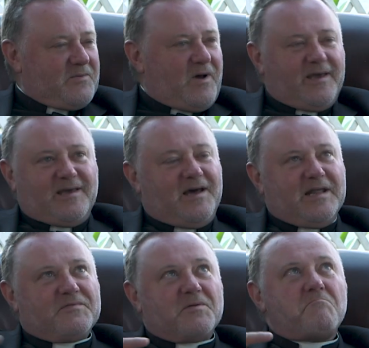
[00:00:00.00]
And I can't
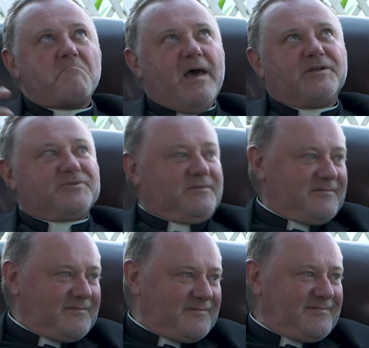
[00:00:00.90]
even imagine
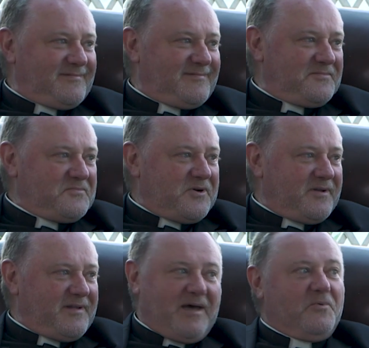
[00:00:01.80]

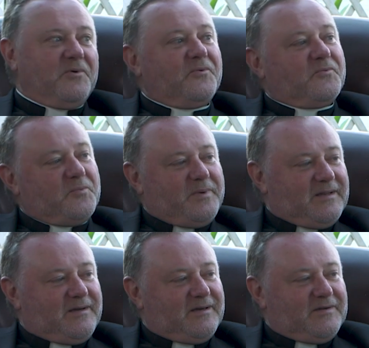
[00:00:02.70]
what that world will be
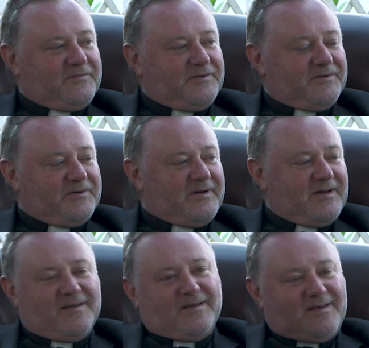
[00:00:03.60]
like for her.
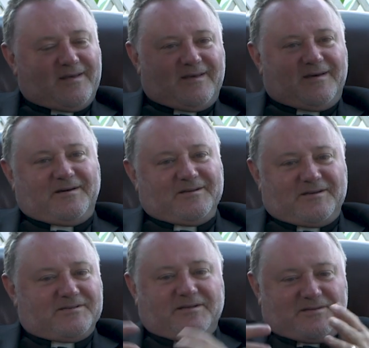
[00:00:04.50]

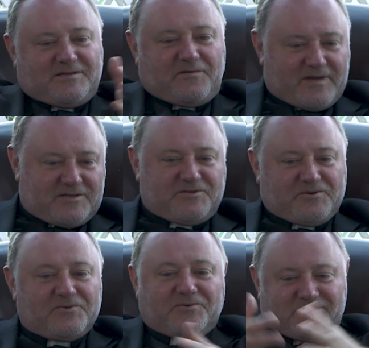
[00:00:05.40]
I sit in some of our
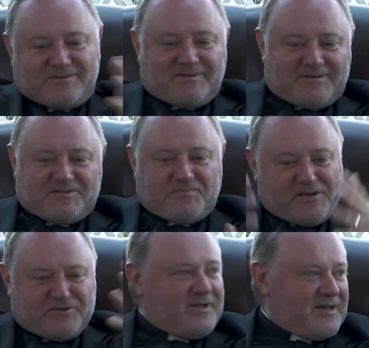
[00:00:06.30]
schools on
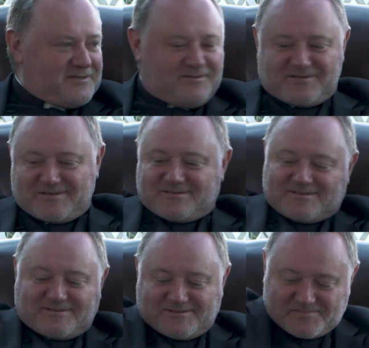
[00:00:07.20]
speech days and see
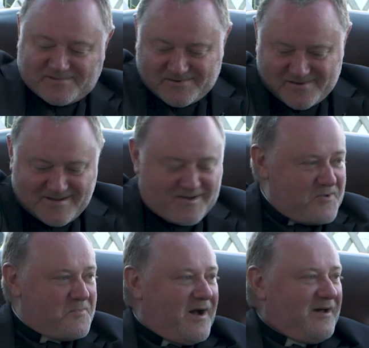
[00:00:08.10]
these
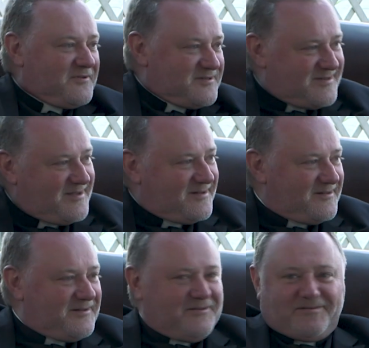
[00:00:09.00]
marvellous
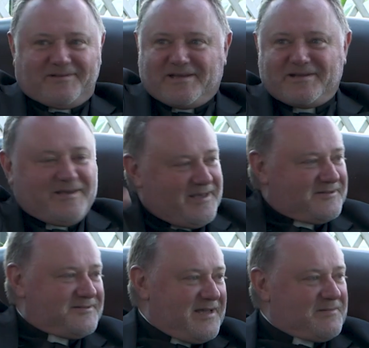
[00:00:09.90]
little kindy
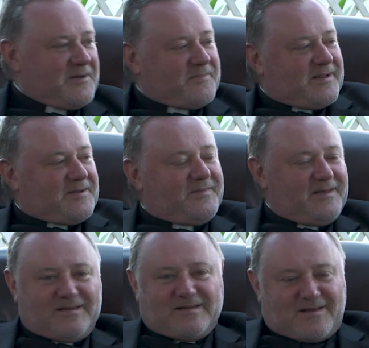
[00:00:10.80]
kids come up, and I'm
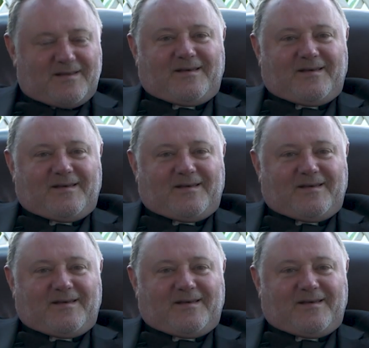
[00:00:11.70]
thinking,